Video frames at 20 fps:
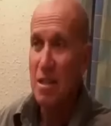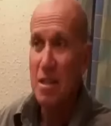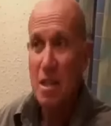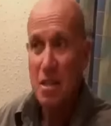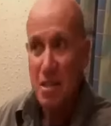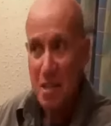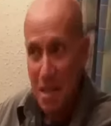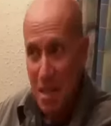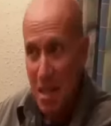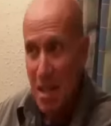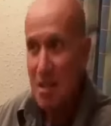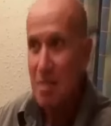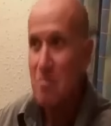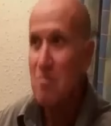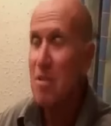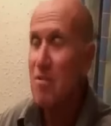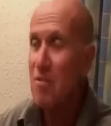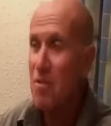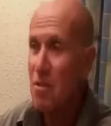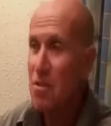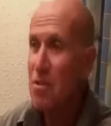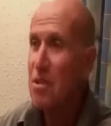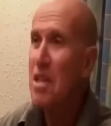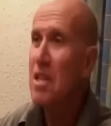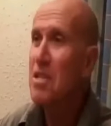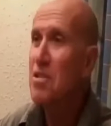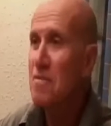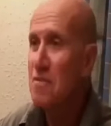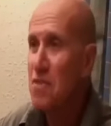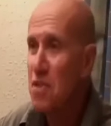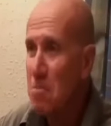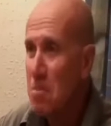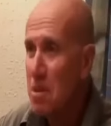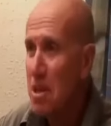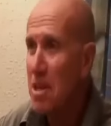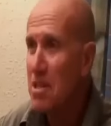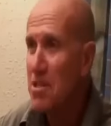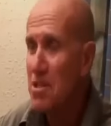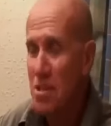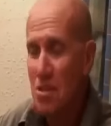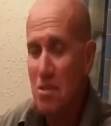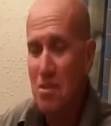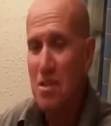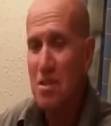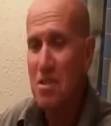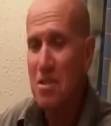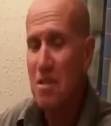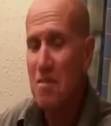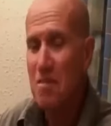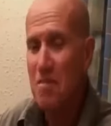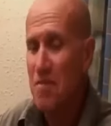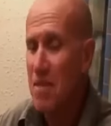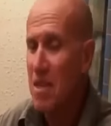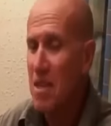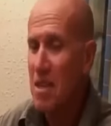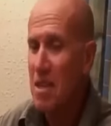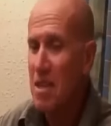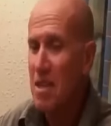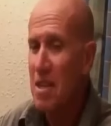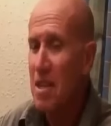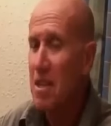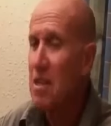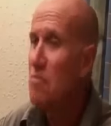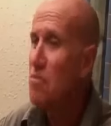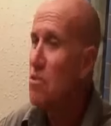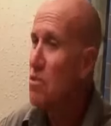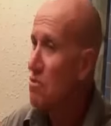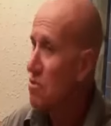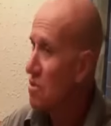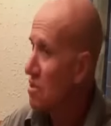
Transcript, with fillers: And that's again before the days of GPS and all this stuff. And he